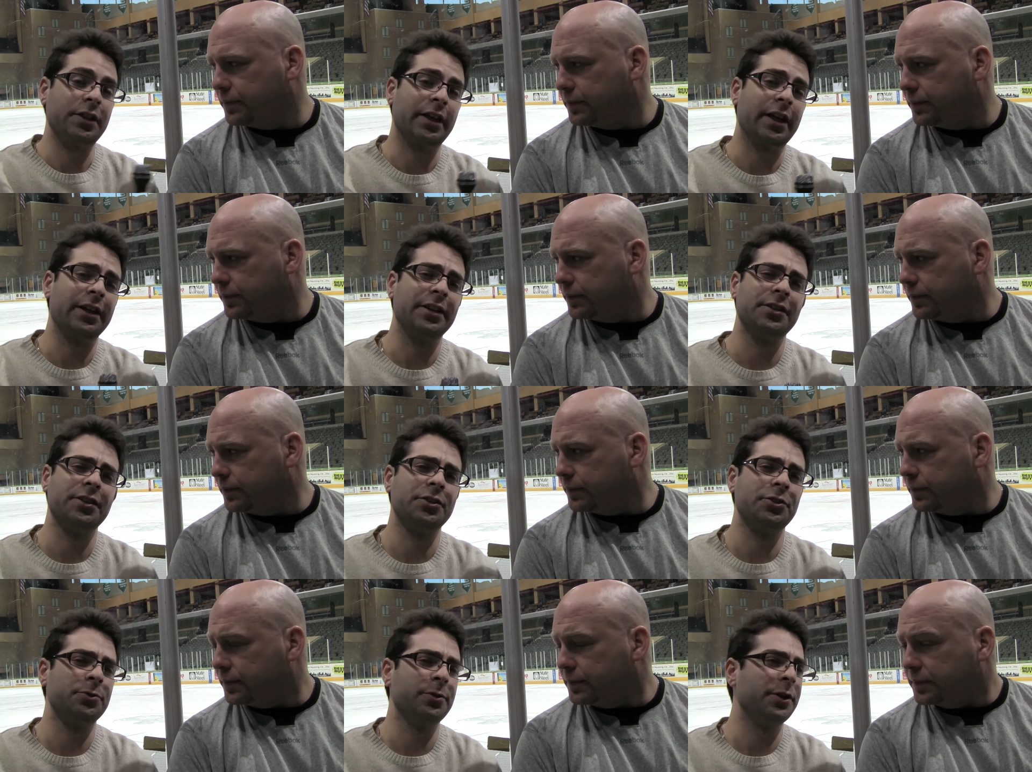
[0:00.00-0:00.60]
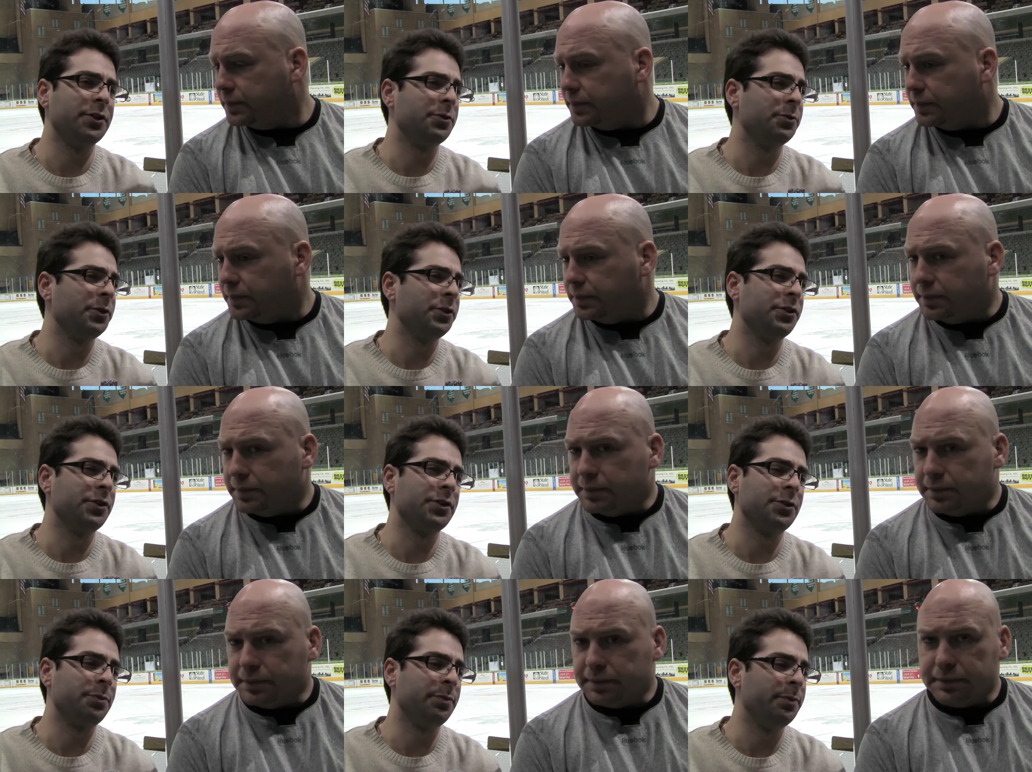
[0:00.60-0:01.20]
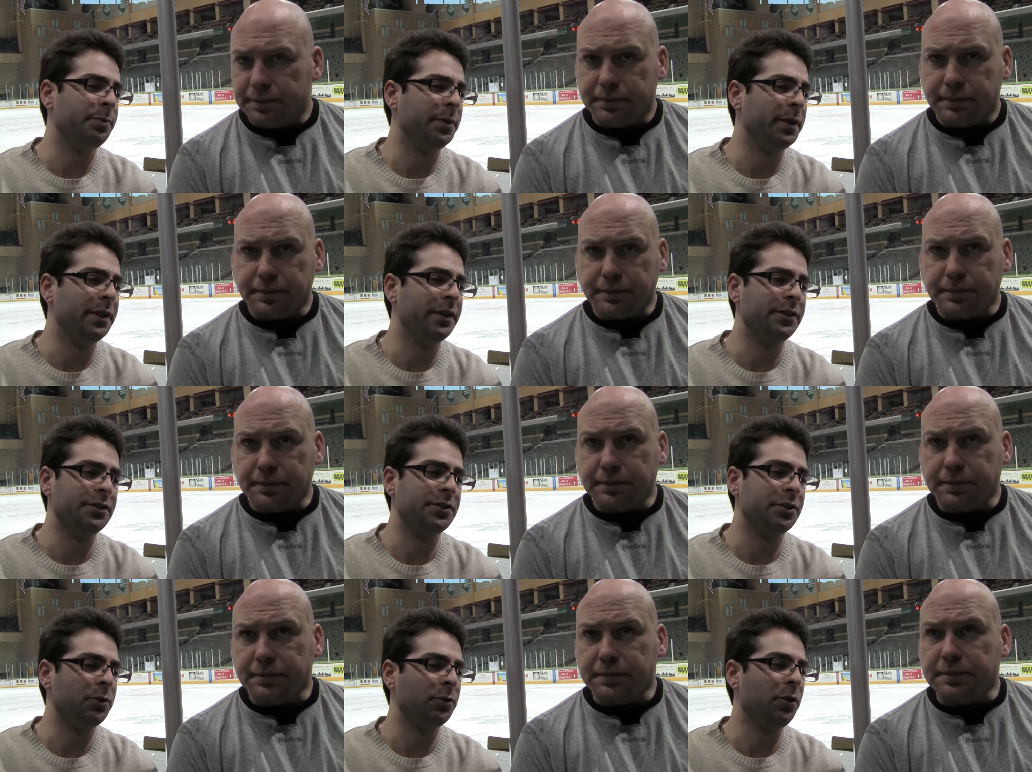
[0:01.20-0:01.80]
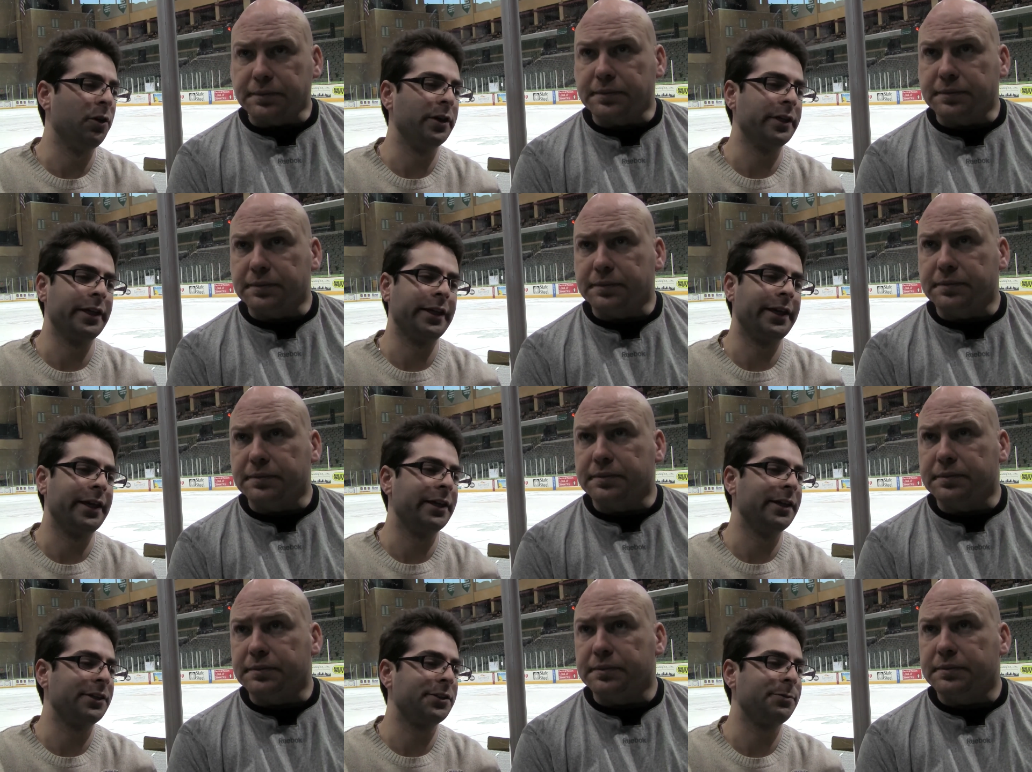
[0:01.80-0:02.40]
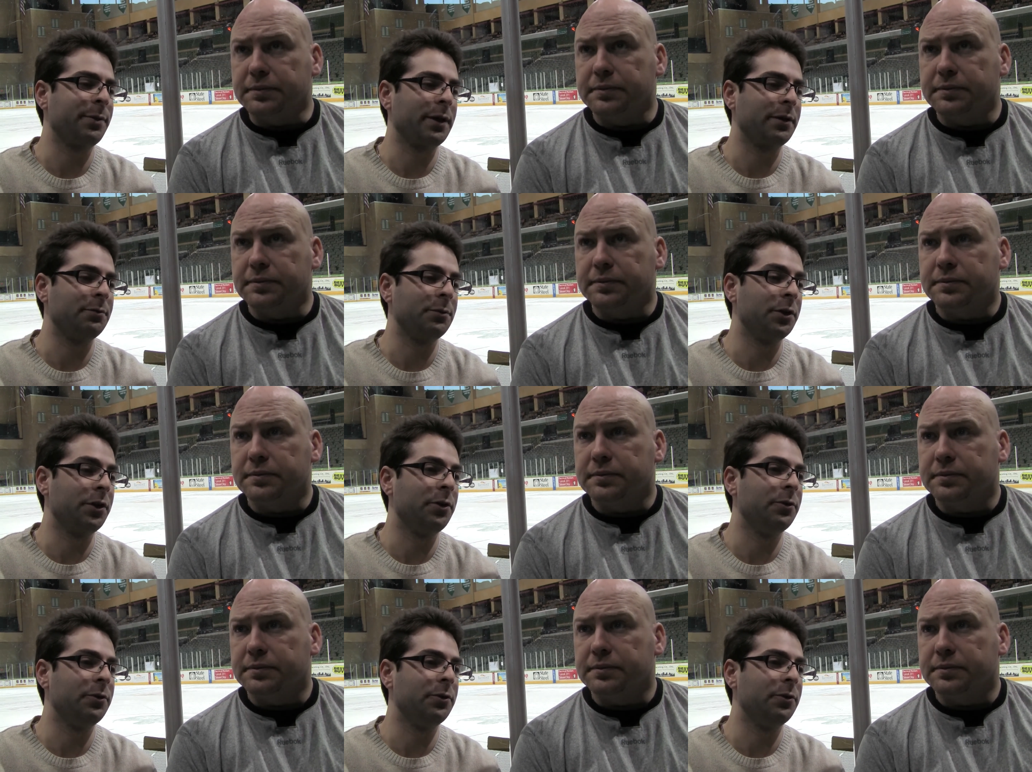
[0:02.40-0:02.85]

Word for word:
Speaker 1: the kind of situation where he's just been in so long, you can't expect him to